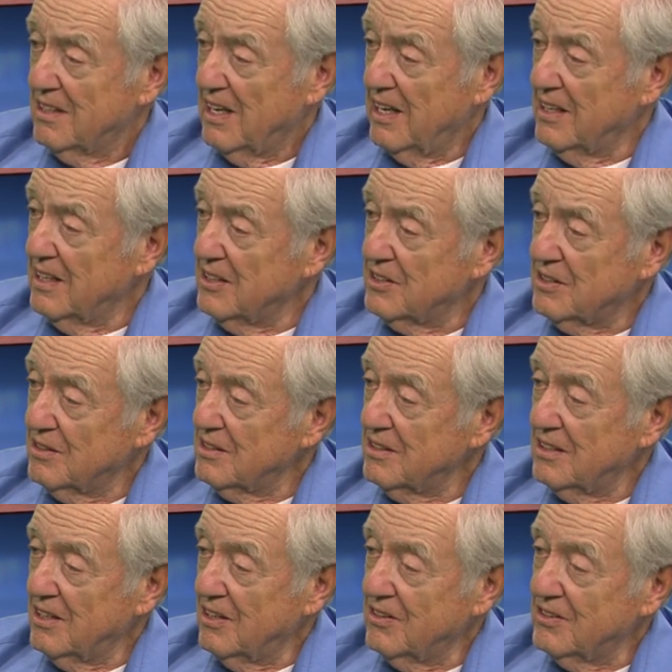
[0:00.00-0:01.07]
And there's a,
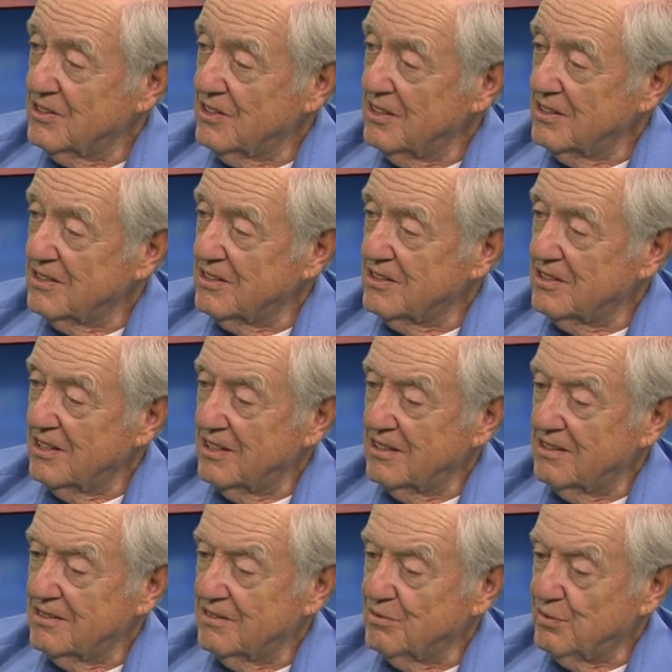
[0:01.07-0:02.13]
you know, it's it's
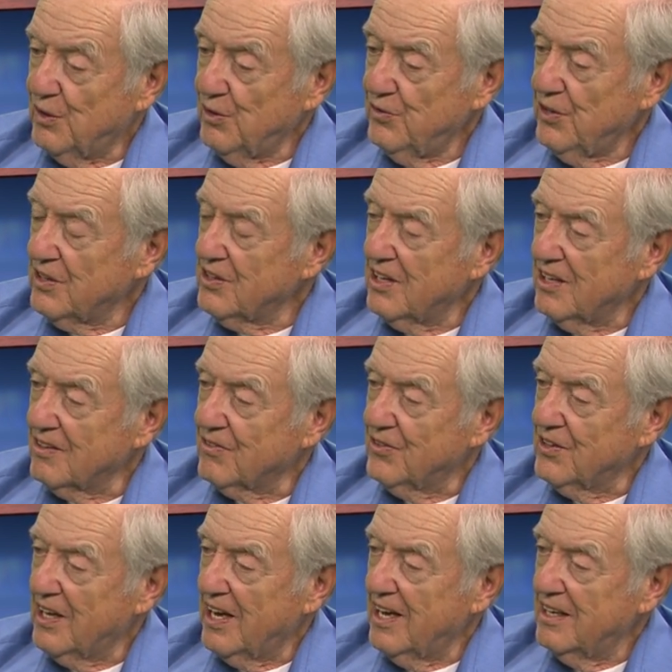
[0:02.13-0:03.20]
a perfect thing for
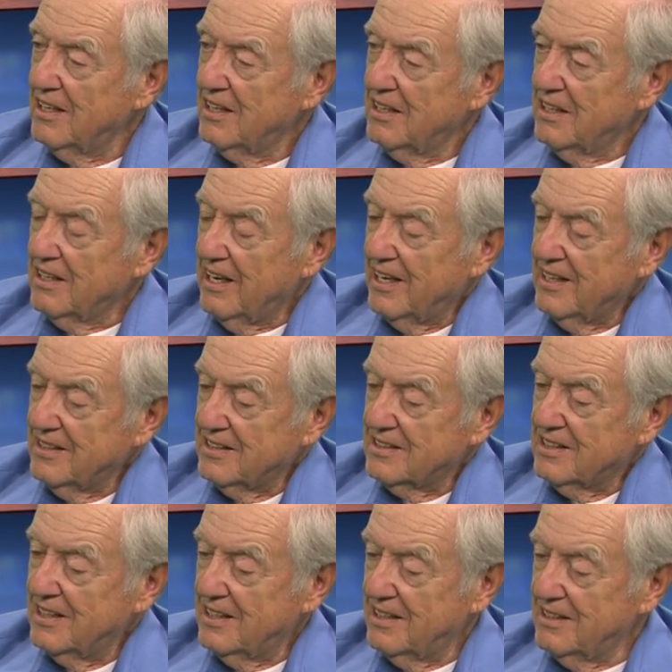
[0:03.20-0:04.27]
that. And
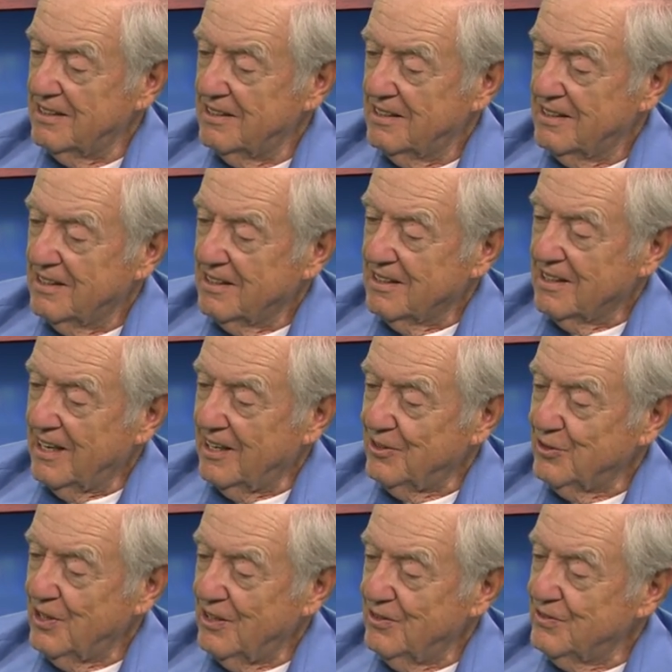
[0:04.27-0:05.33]
uh,
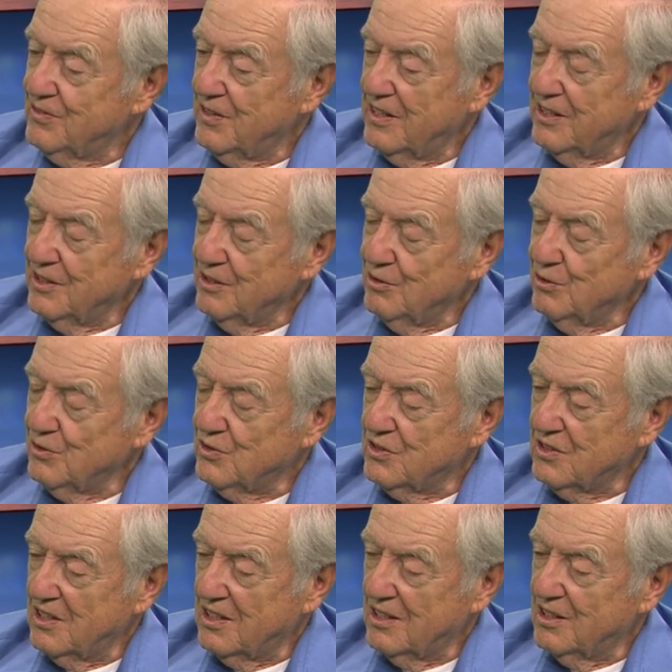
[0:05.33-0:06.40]
how they've uh,
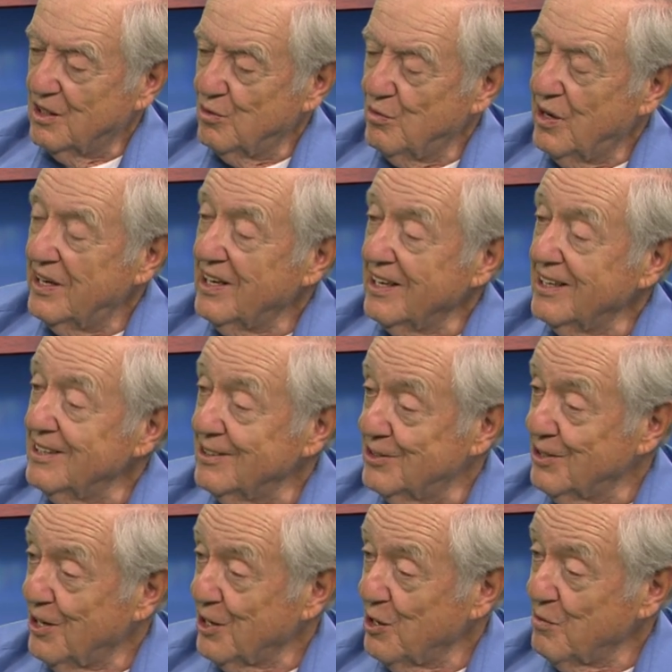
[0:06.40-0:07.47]
used uh, the money, you're
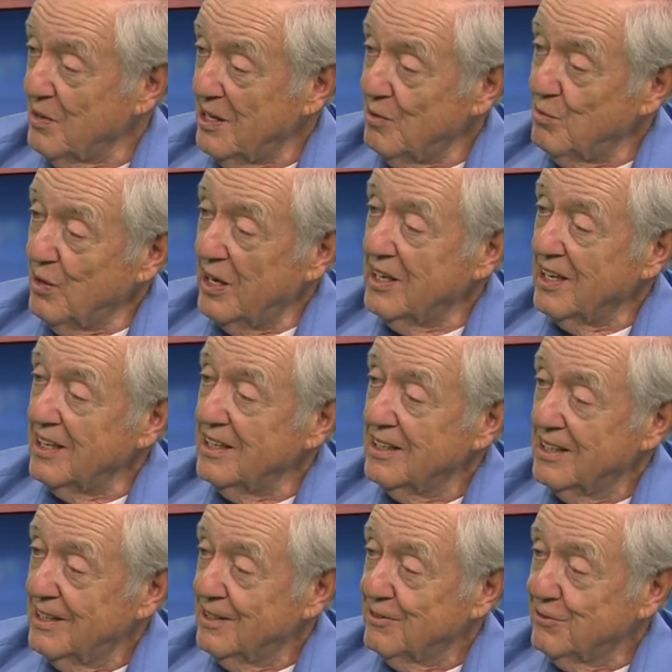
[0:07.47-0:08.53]
talking about money,
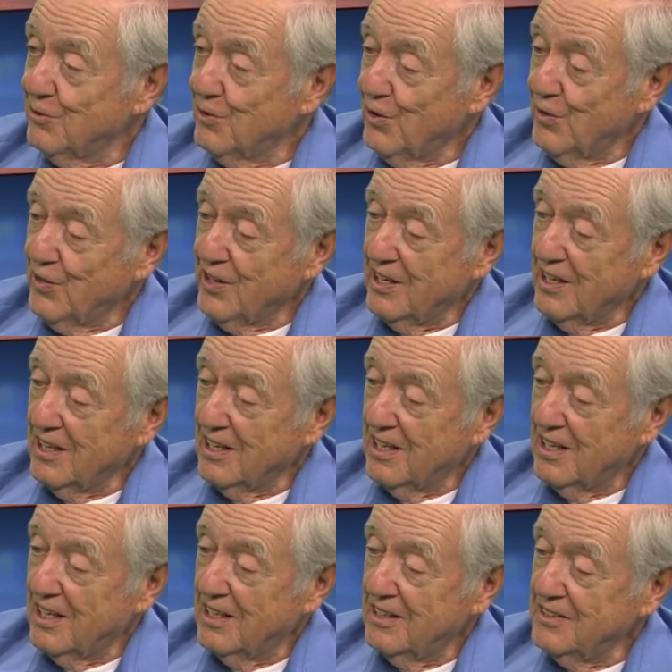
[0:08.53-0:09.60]
for the
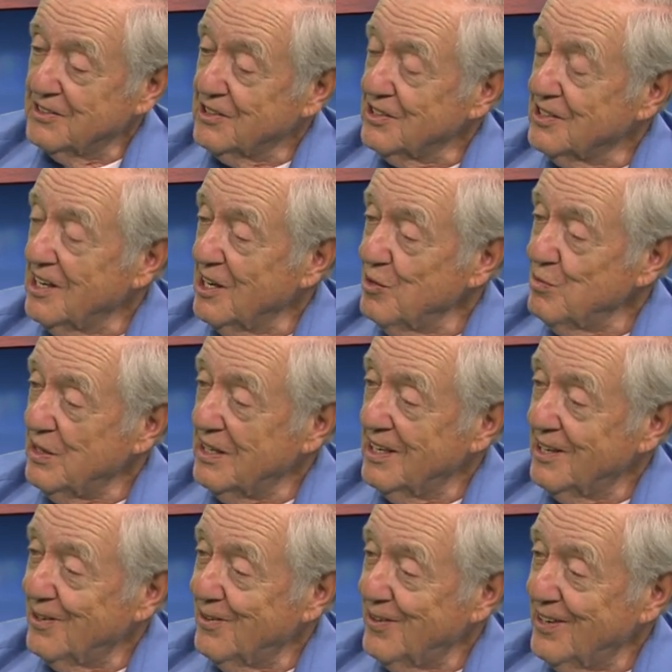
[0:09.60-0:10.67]
uh, entertainment
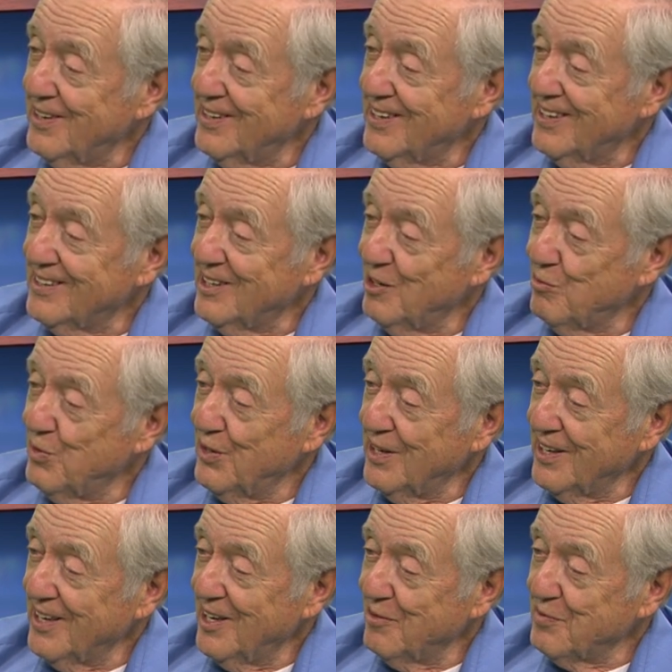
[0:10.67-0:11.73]
area that they're
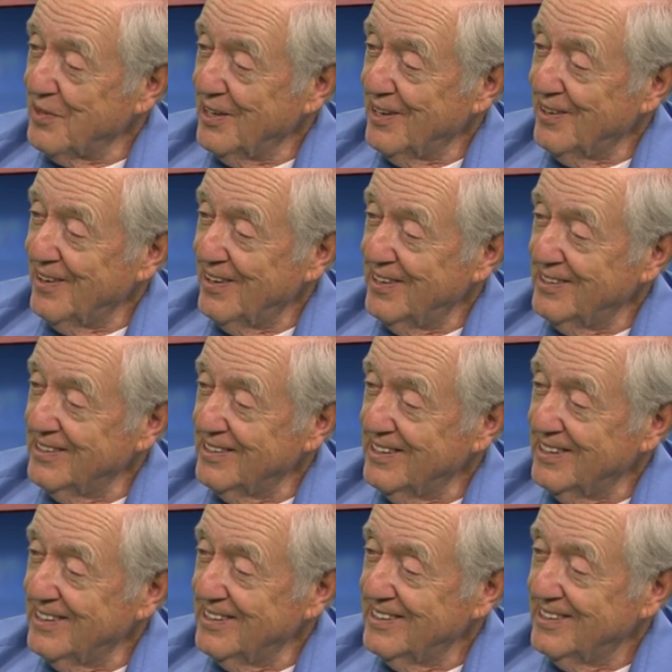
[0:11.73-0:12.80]
putting up there on
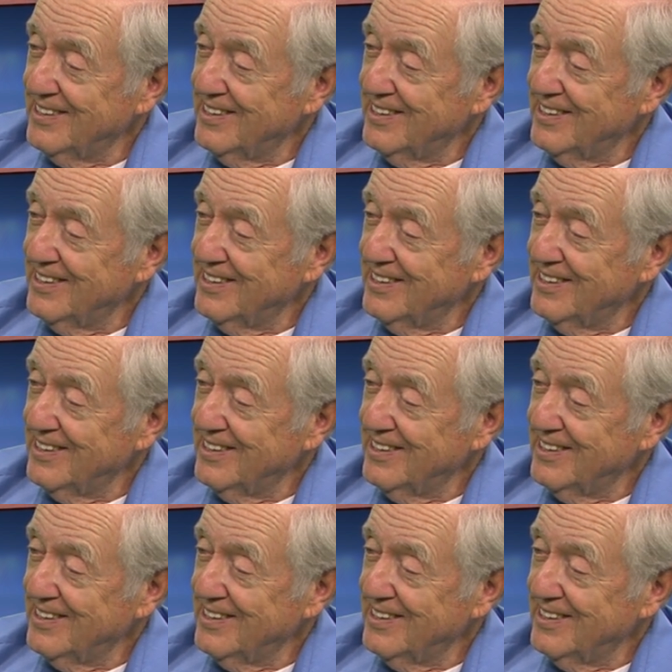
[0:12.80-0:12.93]
uh,